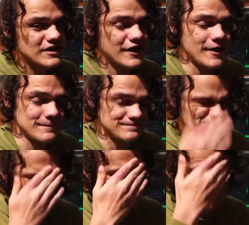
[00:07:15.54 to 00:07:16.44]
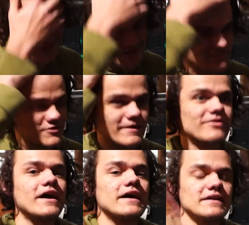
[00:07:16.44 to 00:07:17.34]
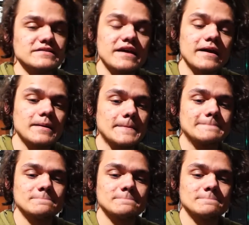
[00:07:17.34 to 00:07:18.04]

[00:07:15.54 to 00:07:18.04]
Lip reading: We'll talk more about that in a second.